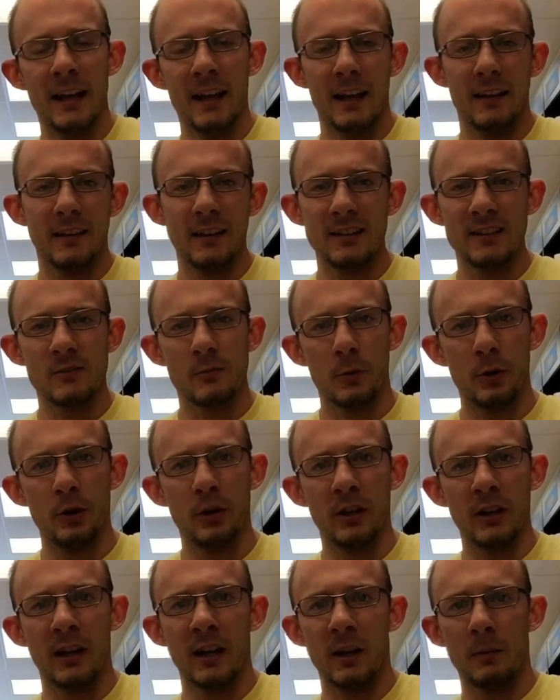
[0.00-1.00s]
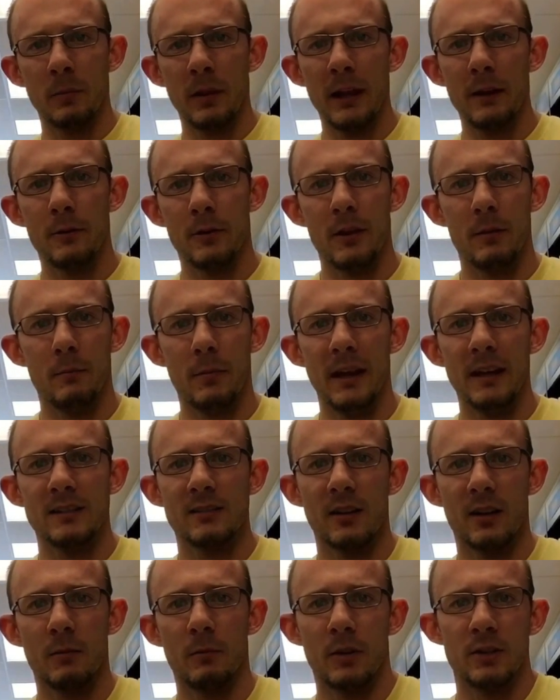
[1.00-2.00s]
and this is where you can kind of play with it
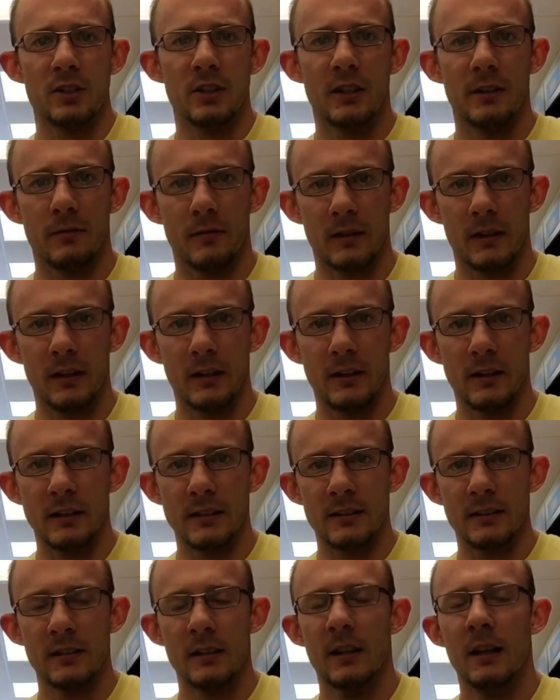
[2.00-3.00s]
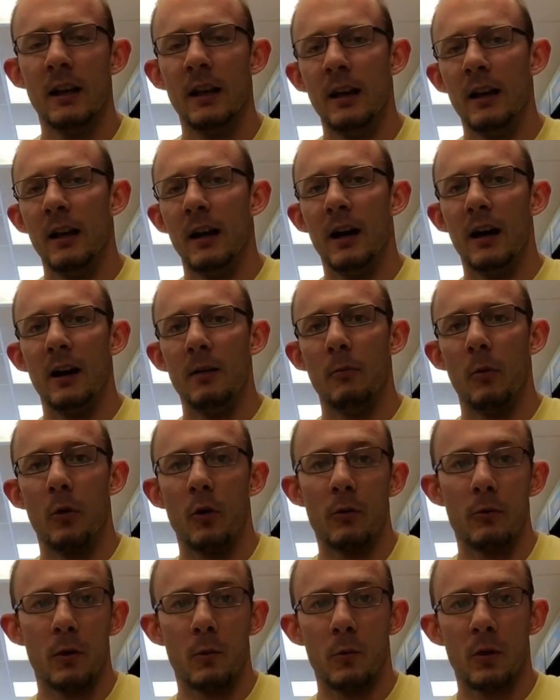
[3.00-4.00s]
based on a bunch of different theories.
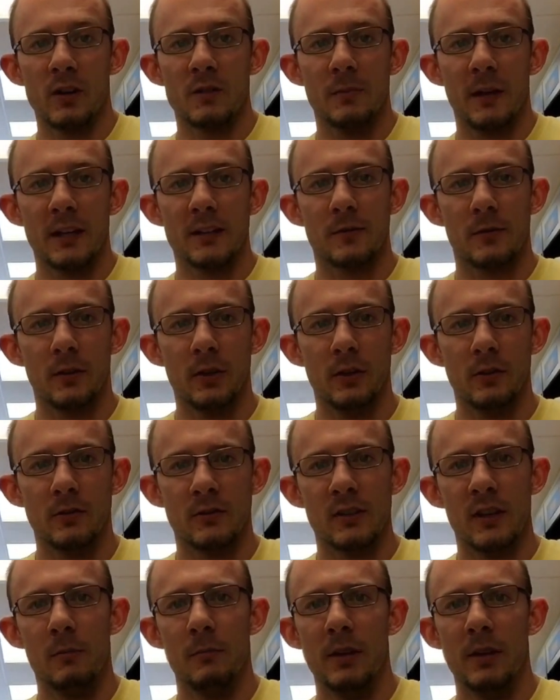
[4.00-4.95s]
Or what works best for you. Some